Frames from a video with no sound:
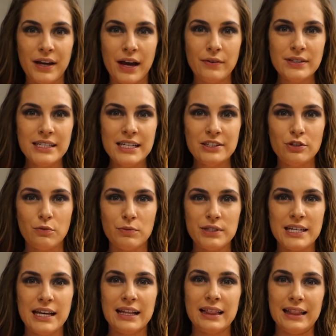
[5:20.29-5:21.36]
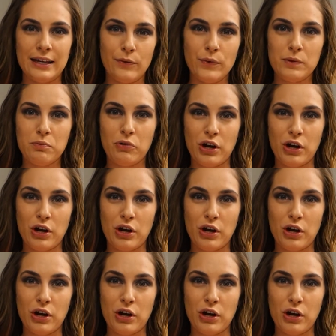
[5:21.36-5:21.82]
I would say it's almost like a liquid